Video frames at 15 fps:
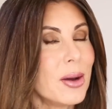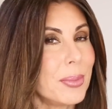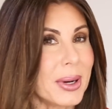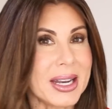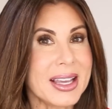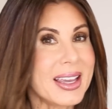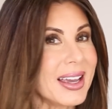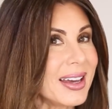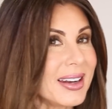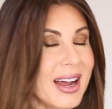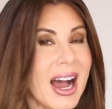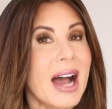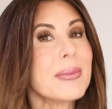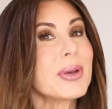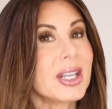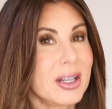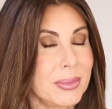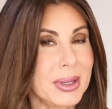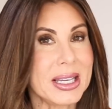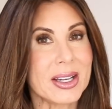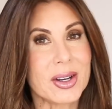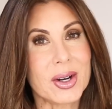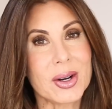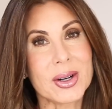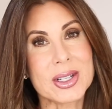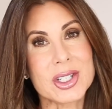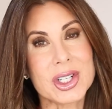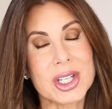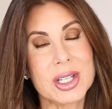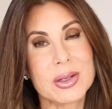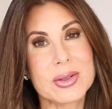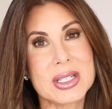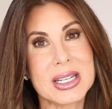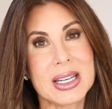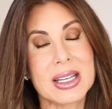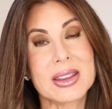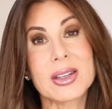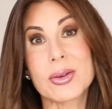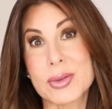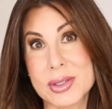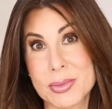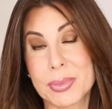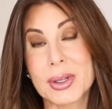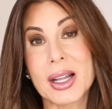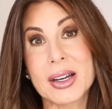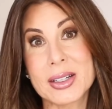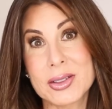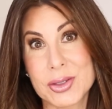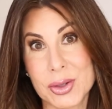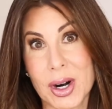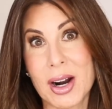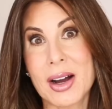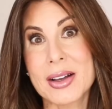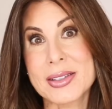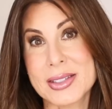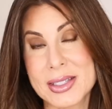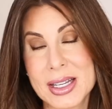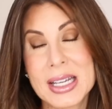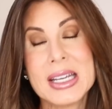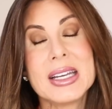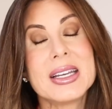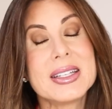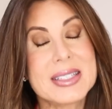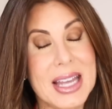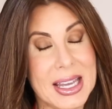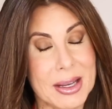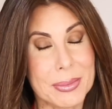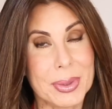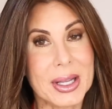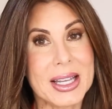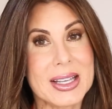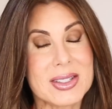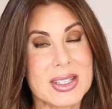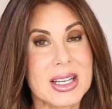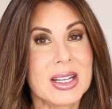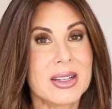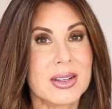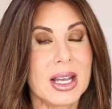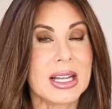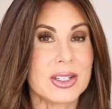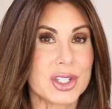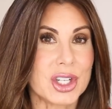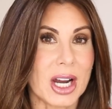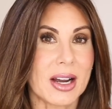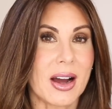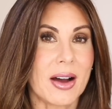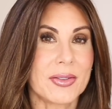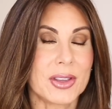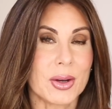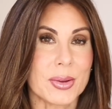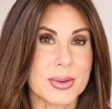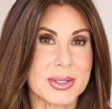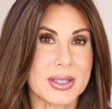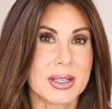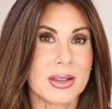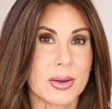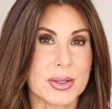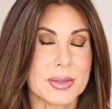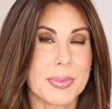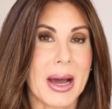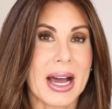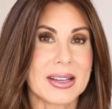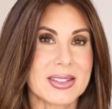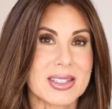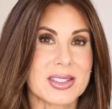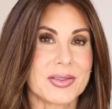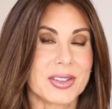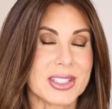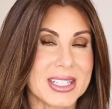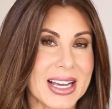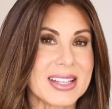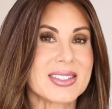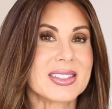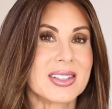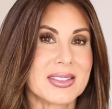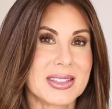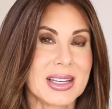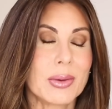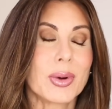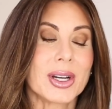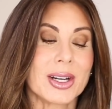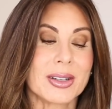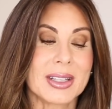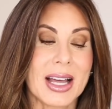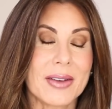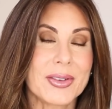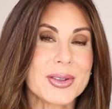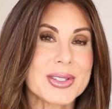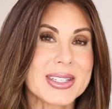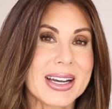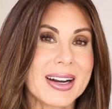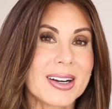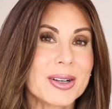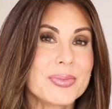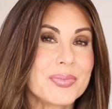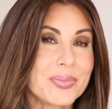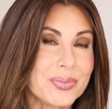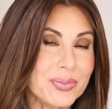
But again, I'm going to be encouraging you to get those blood draws taken place and check off those boxes for tests and see where your levels are.